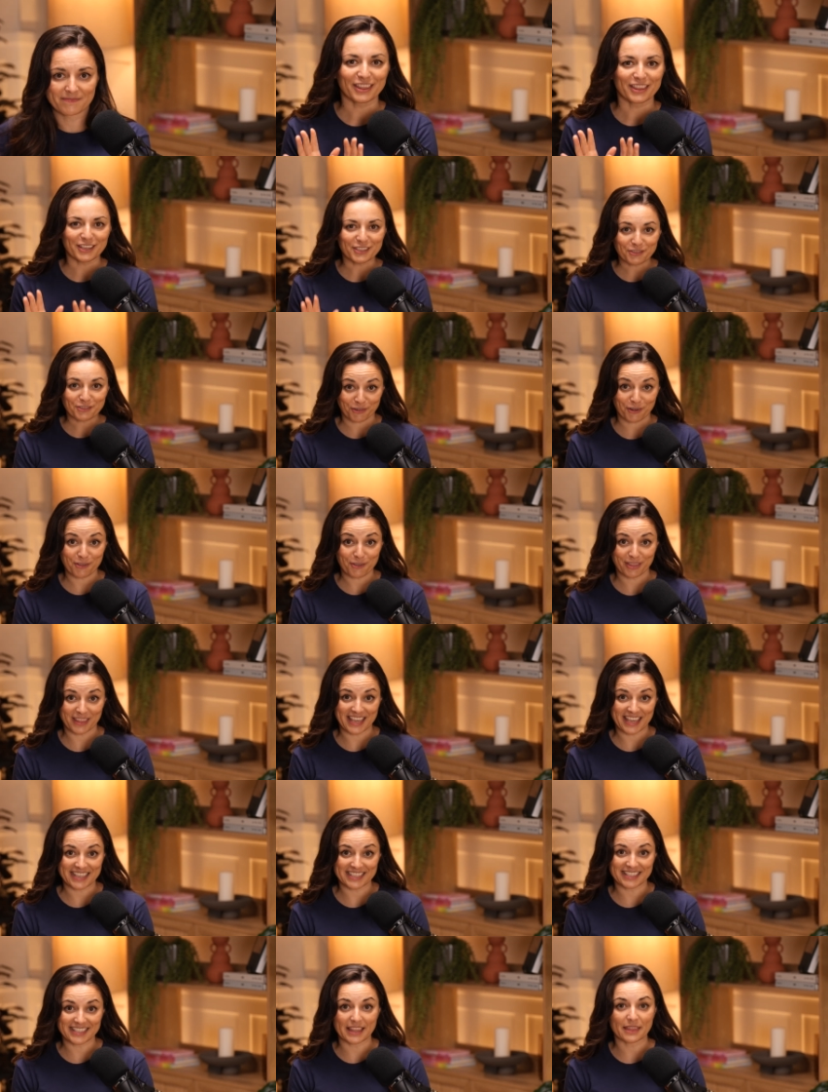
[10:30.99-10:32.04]
The truth
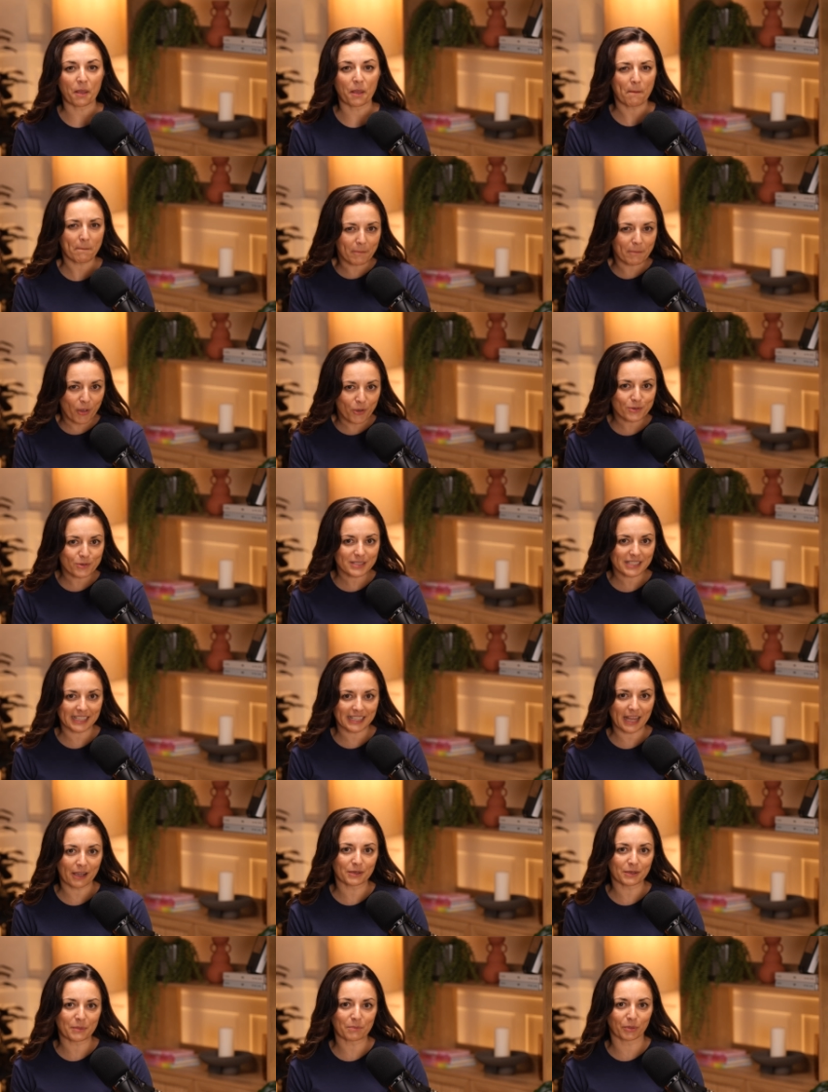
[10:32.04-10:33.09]
is that most
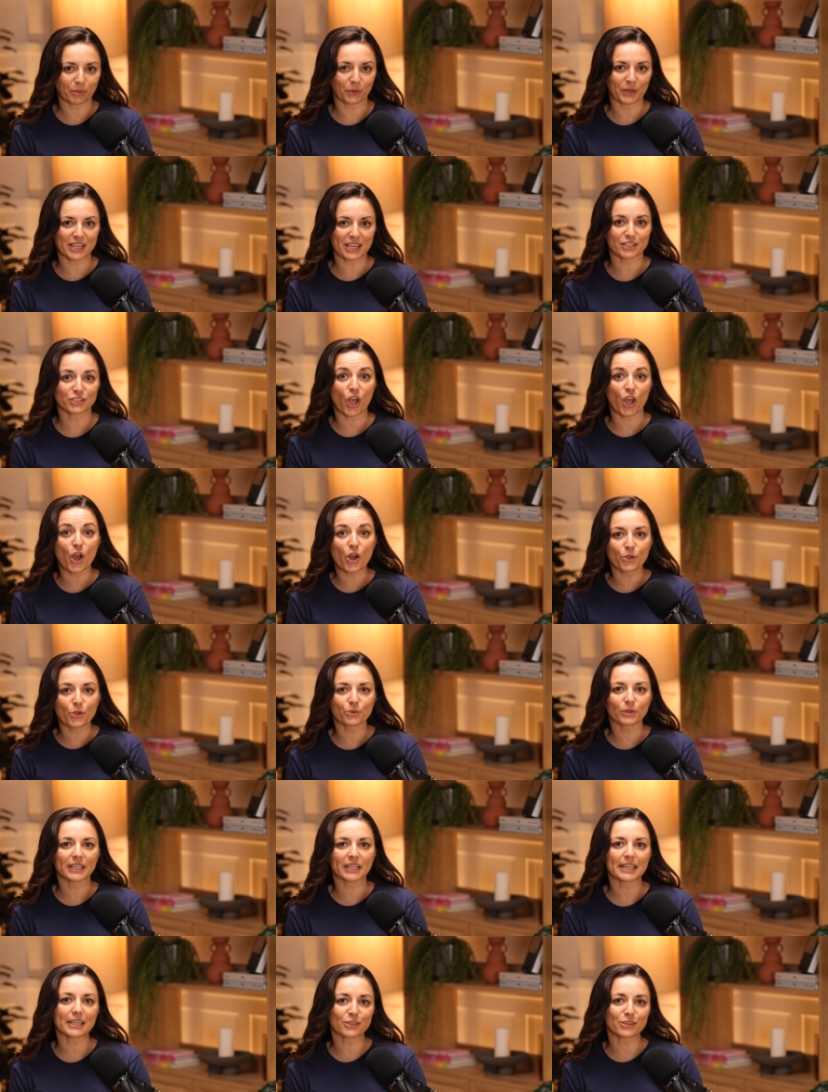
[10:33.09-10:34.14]
cloud employers
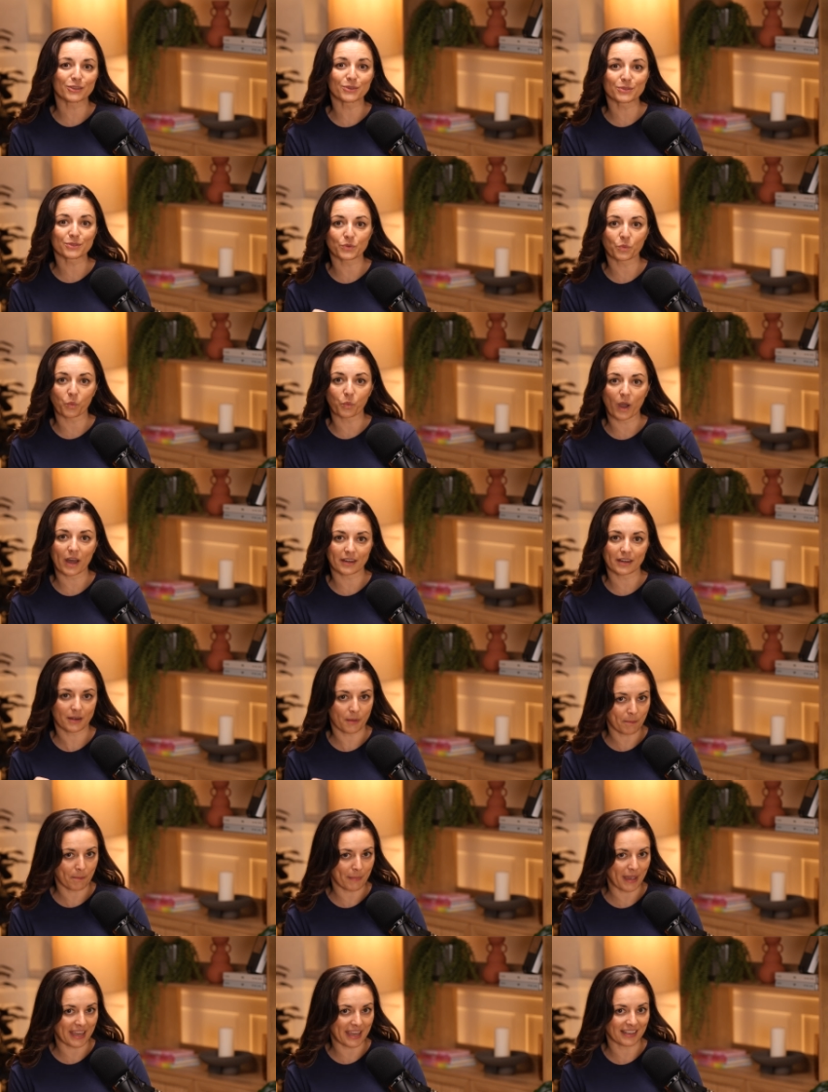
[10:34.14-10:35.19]
only use one
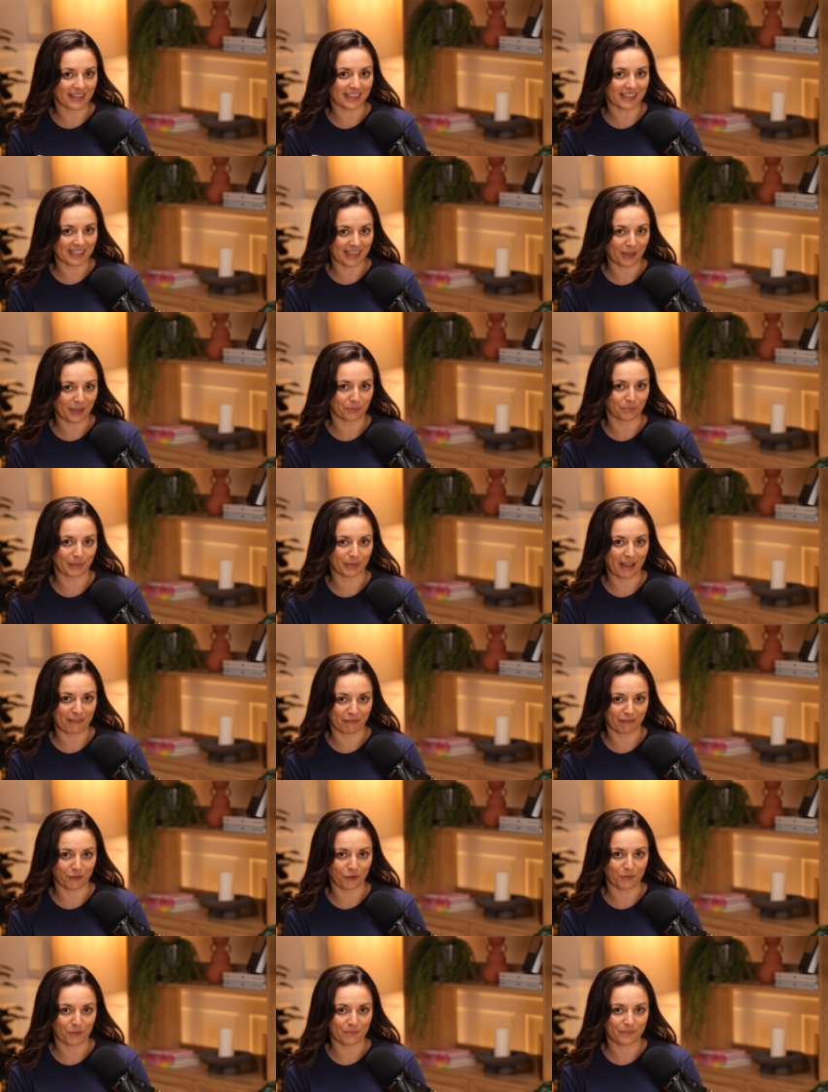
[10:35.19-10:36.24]
main cloud
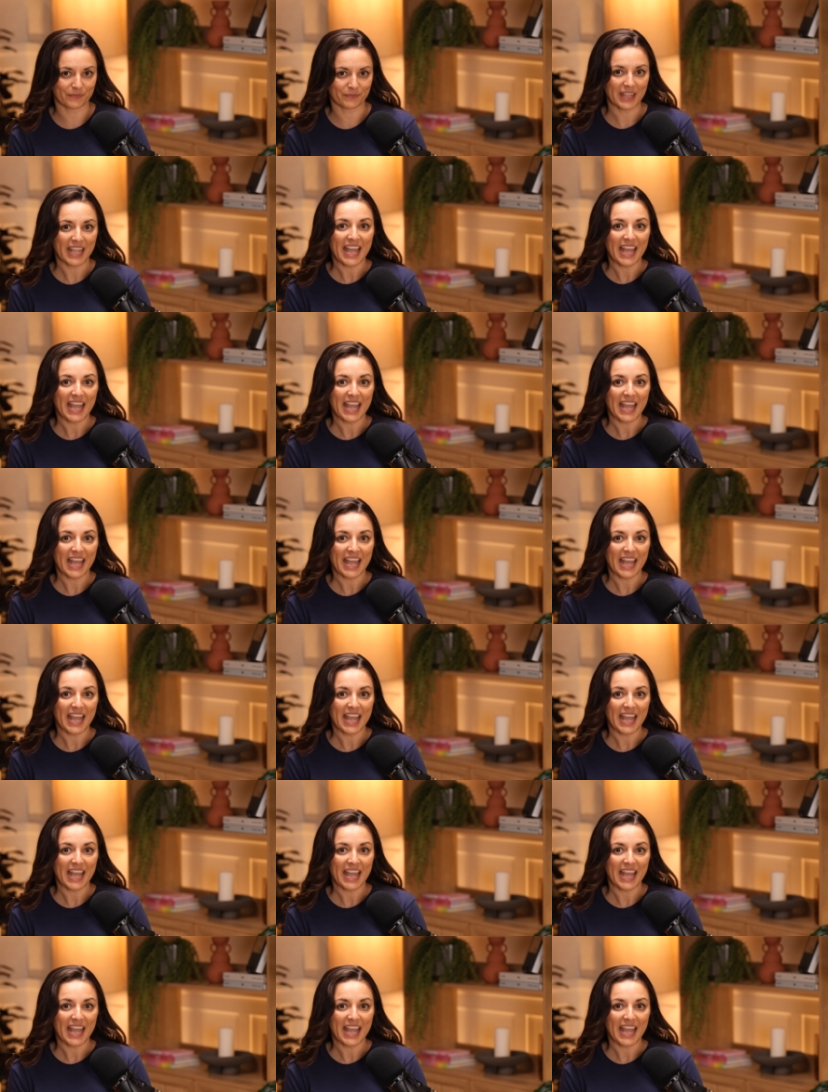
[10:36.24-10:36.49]
platform,